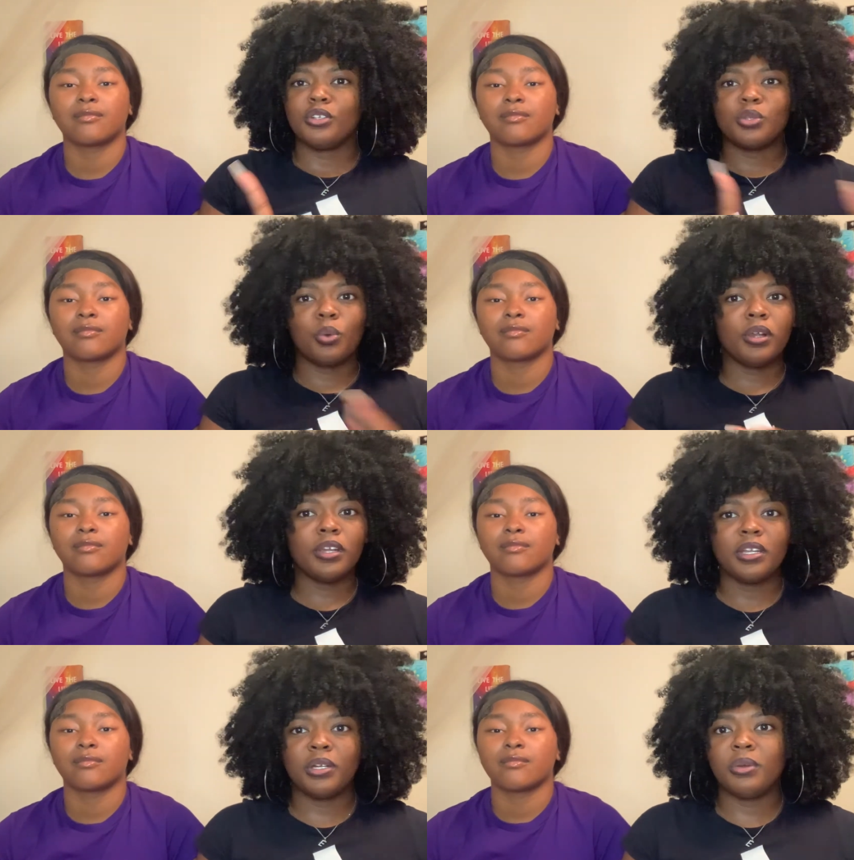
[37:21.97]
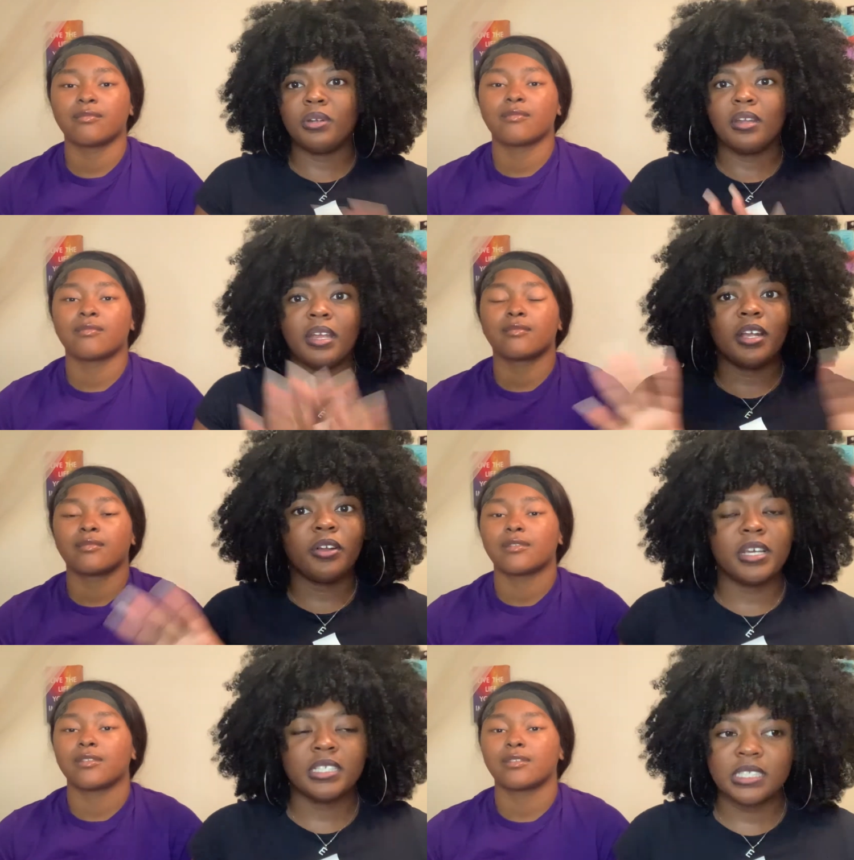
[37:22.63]
Speaker 1: twerking, doing all that
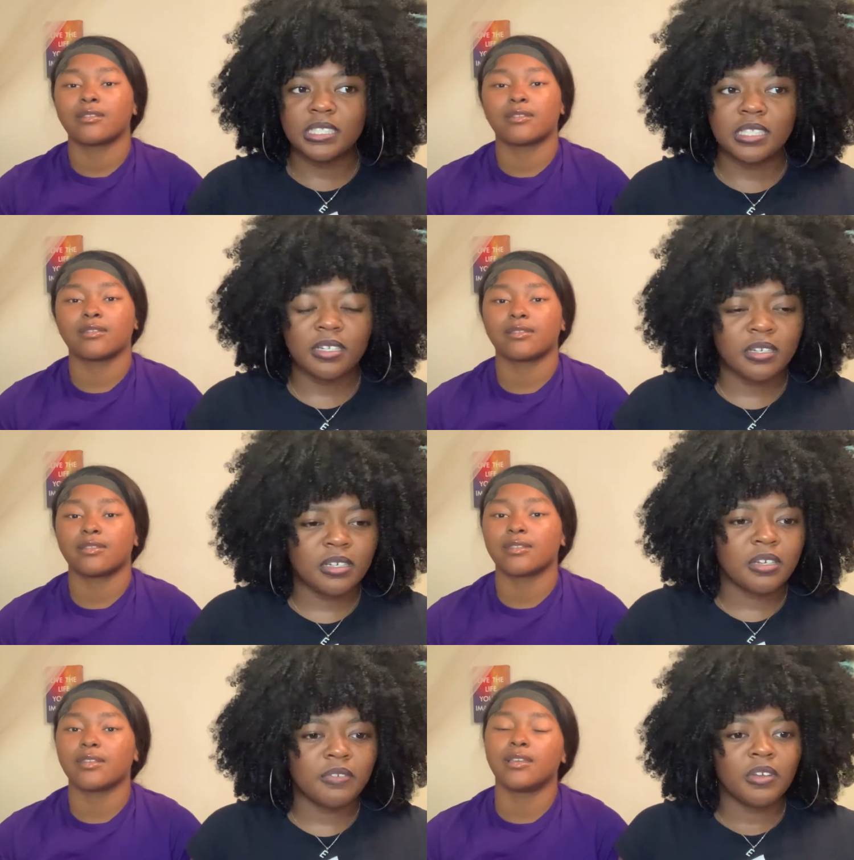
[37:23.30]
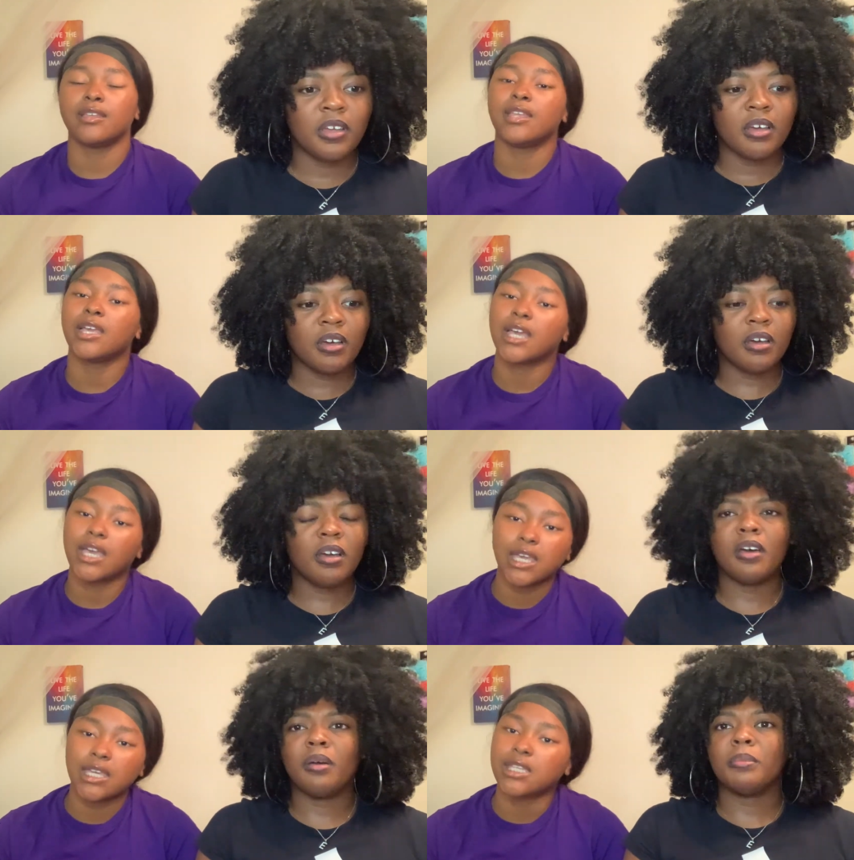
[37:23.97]
crazy stuff.
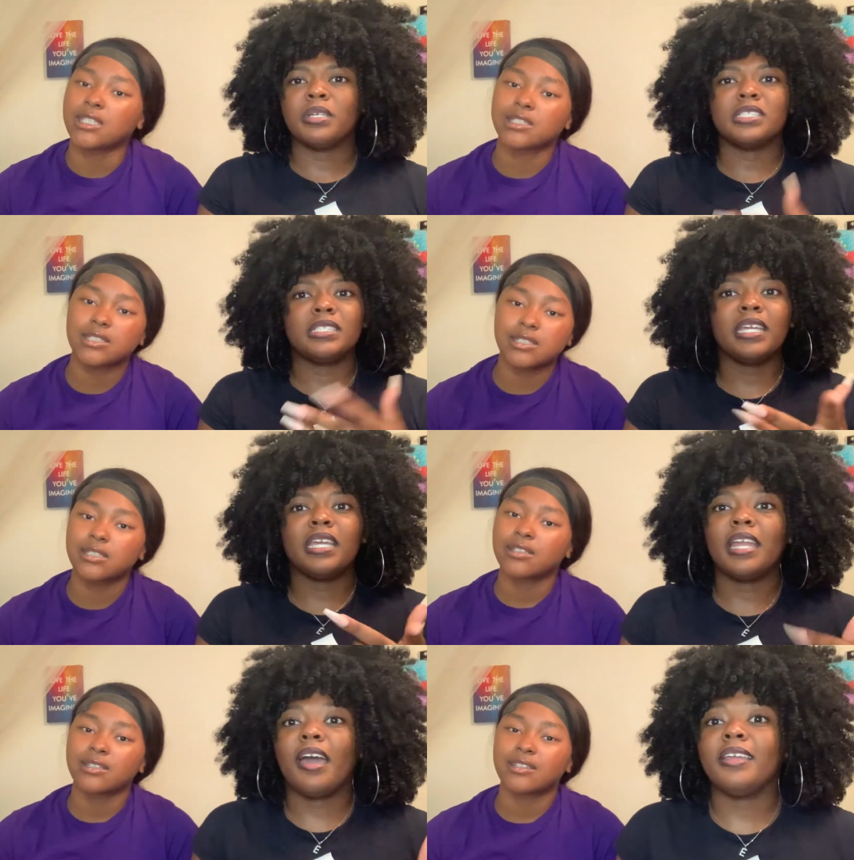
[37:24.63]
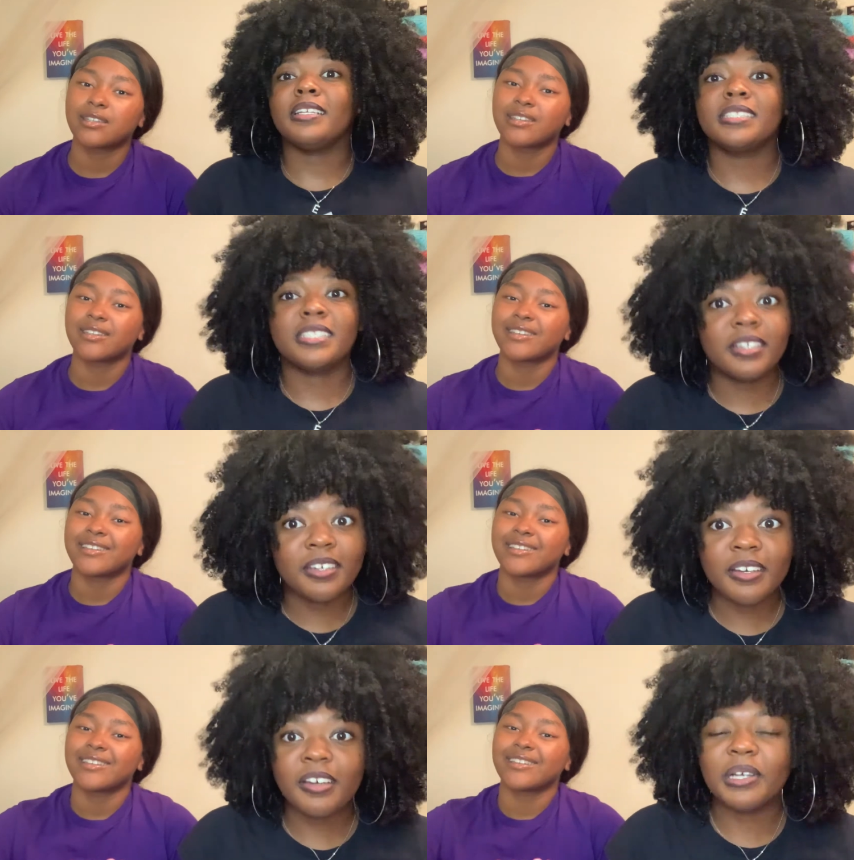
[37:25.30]
Yeah, Um, sticking out your
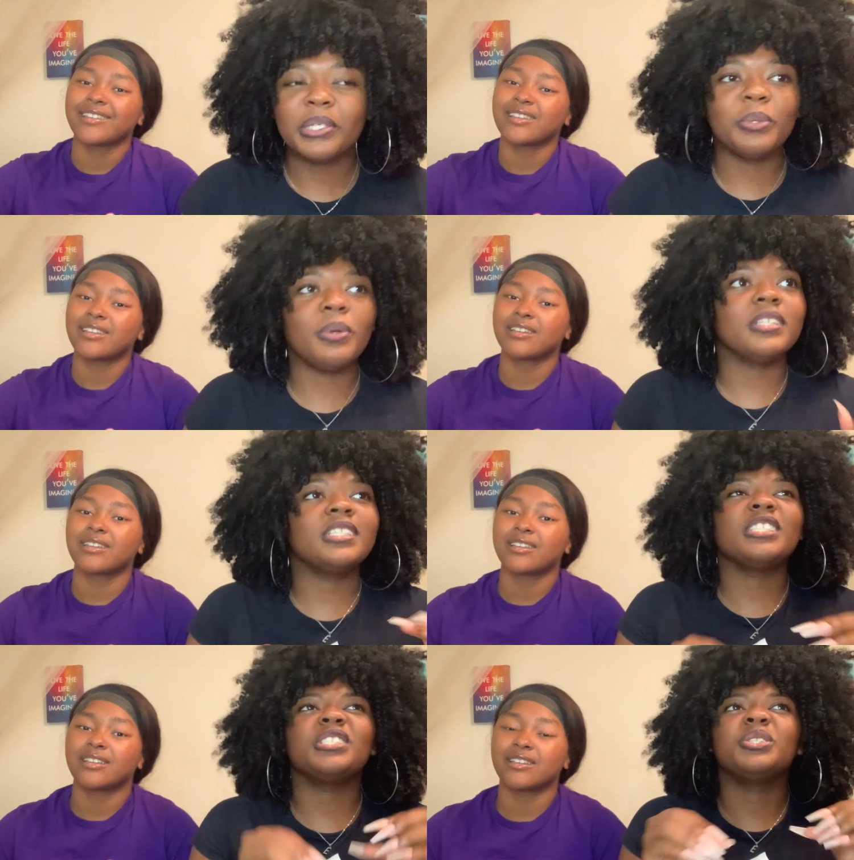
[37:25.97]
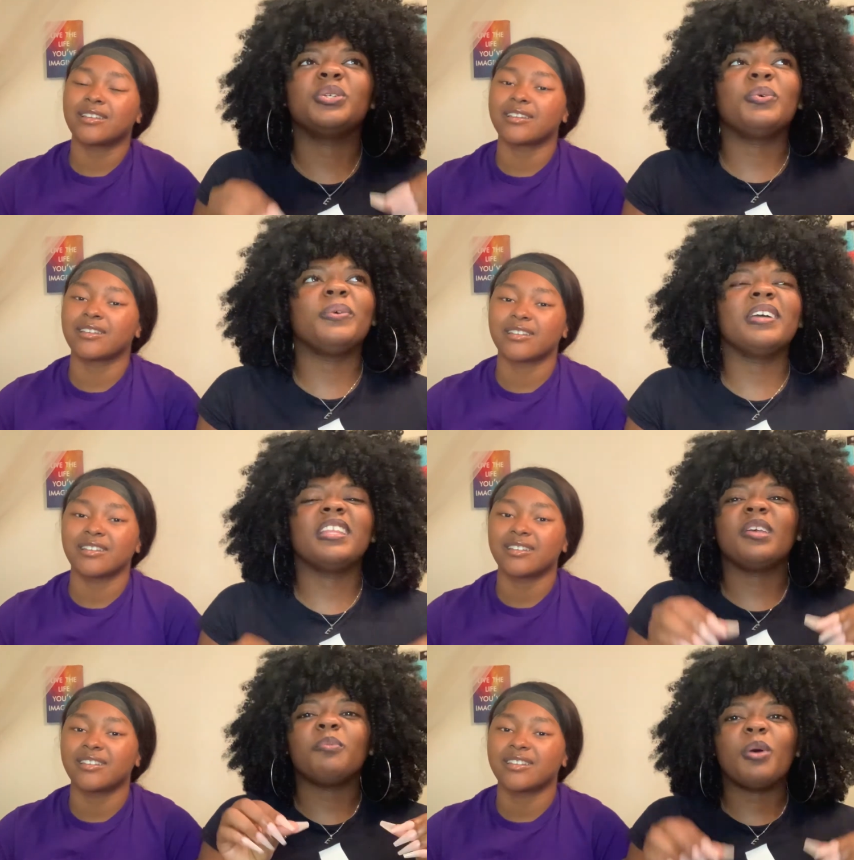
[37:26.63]
tongue, doing just
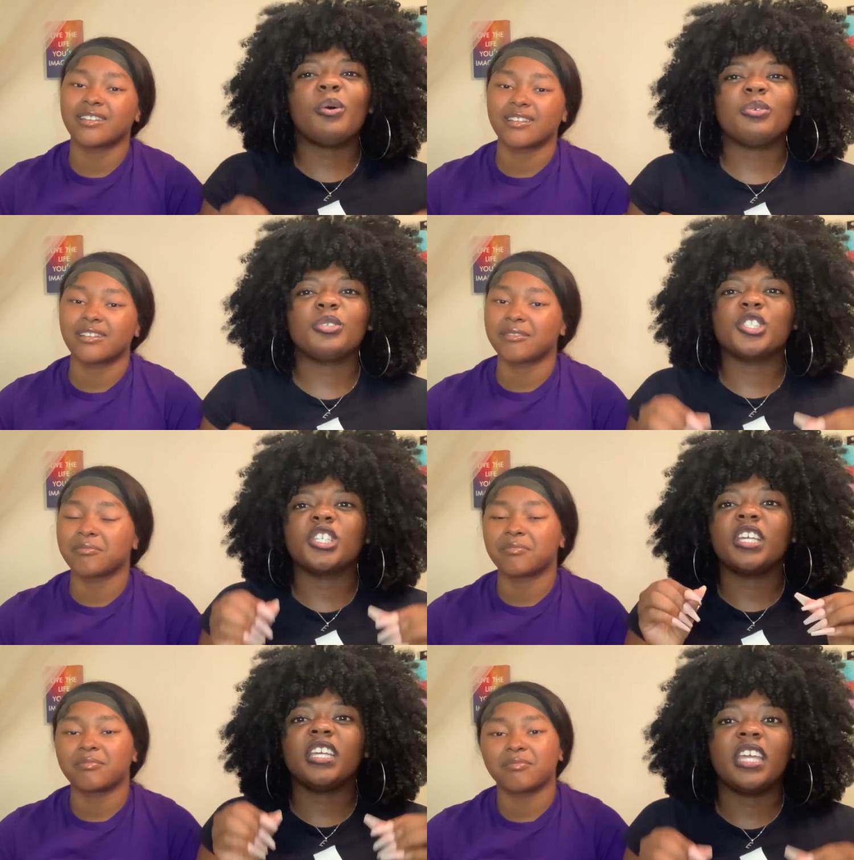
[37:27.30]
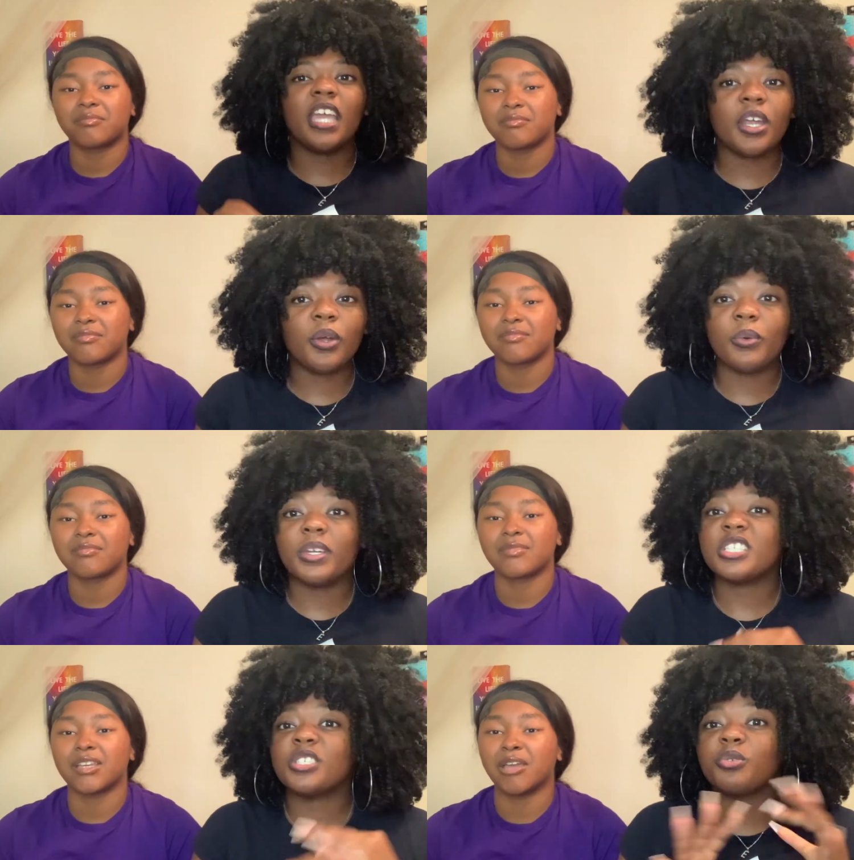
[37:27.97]
doing the most
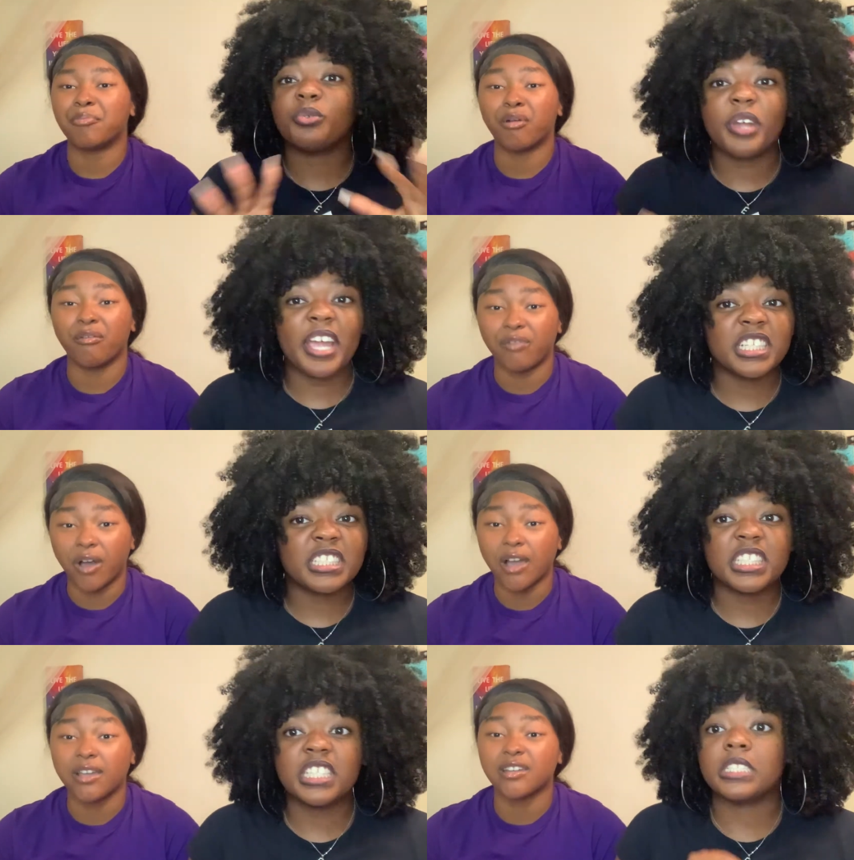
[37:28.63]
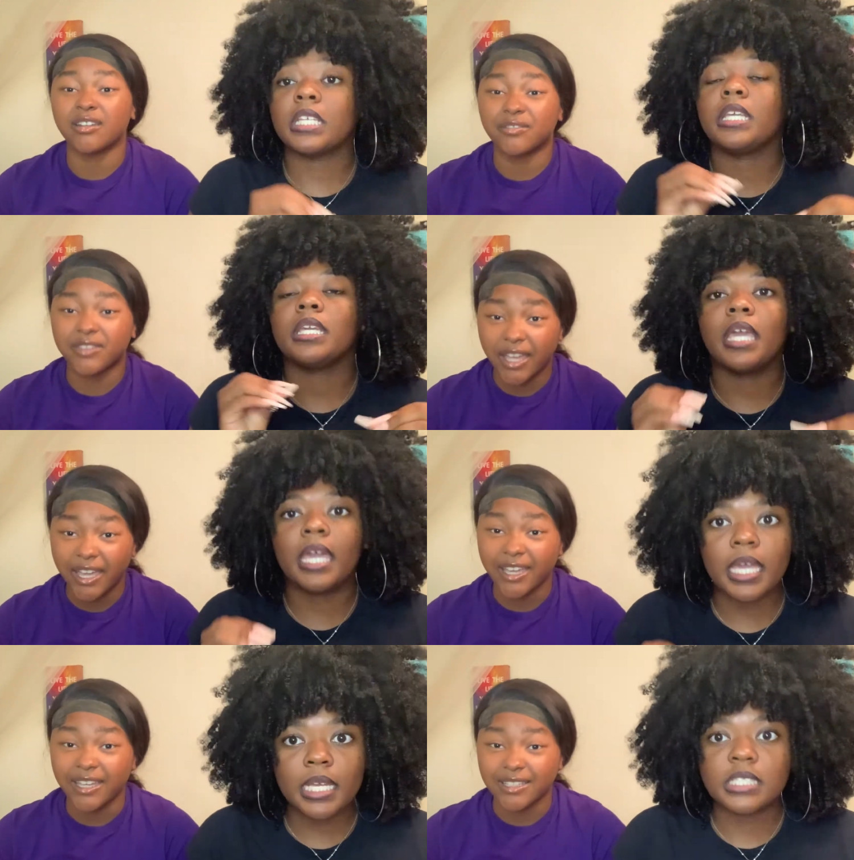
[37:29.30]
ghettoest and provocative yes,
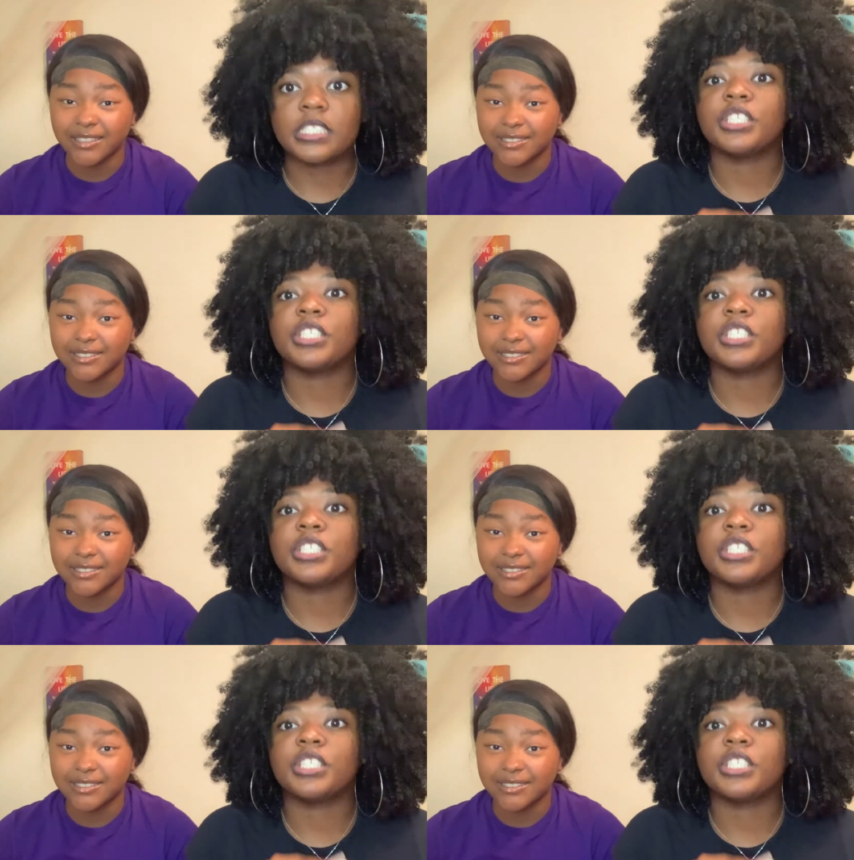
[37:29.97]
things.